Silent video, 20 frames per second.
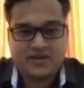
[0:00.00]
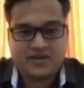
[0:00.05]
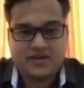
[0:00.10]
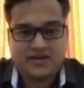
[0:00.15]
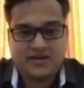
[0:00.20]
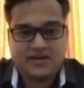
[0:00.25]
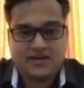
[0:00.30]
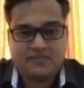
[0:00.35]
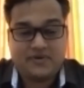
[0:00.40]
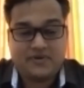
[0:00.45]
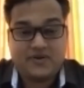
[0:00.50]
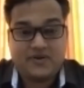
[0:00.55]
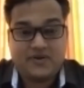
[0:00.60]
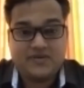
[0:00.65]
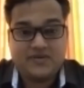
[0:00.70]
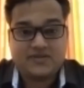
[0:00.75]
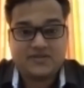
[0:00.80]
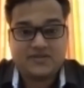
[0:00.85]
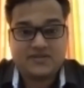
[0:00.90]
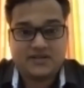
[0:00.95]

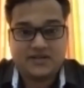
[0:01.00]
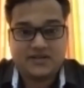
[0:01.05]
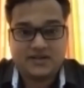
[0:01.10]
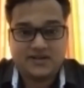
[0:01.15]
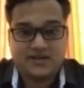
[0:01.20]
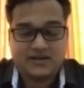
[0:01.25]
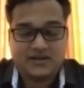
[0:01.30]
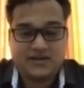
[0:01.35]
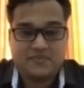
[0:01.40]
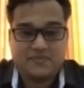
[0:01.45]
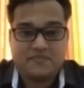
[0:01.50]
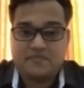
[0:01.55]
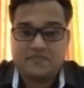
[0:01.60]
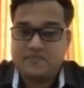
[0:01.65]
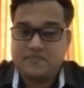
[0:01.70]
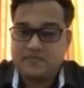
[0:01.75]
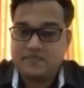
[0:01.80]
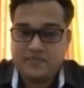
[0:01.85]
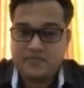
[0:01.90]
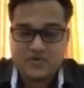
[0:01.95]
because
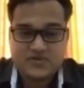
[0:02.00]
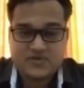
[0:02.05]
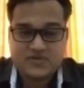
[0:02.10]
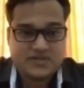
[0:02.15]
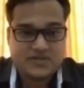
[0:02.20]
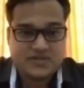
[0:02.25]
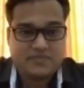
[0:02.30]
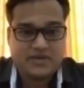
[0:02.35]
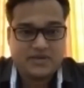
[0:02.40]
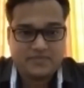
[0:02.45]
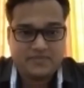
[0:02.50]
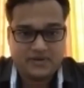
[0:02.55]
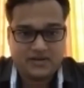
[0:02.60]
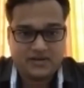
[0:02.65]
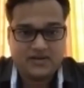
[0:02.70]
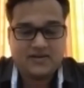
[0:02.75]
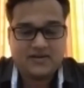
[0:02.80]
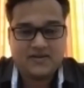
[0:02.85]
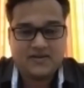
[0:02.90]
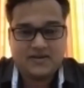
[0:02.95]
most of the
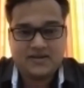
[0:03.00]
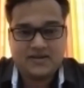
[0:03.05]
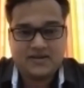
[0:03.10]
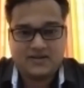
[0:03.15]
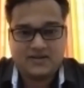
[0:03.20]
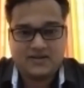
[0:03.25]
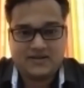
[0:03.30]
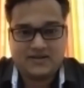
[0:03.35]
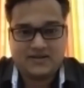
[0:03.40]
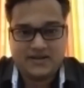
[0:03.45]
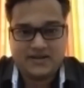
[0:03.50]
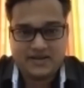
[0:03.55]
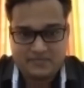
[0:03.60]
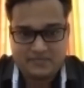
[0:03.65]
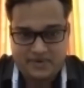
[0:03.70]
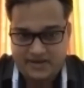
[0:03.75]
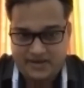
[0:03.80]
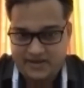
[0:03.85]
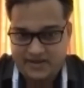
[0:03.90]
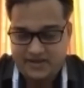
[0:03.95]
people in
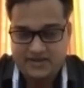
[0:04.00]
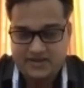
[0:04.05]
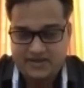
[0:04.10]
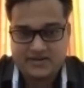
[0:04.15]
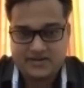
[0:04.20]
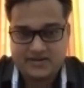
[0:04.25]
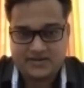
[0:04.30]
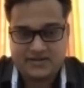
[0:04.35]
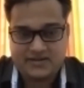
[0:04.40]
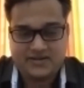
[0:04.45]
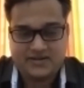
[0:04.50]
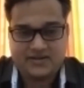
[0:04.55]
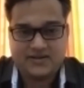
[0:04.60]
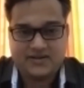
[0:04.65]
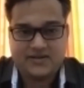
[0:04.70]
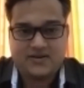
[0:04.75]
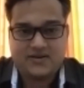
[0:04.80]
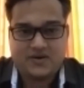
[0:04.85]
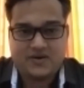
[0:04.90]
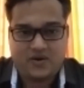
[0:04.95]
my
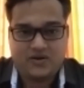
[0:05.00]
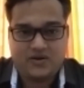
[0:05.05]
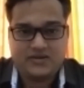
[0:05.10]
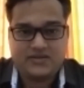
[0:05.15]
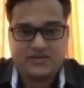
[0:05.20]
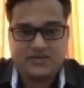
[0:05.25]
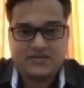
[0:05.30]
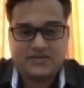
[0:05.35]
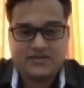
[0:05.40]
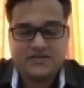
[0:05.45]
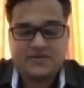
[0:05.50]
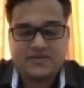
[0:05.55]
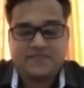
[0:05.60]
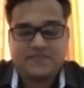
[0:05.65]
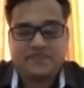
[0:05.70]
college,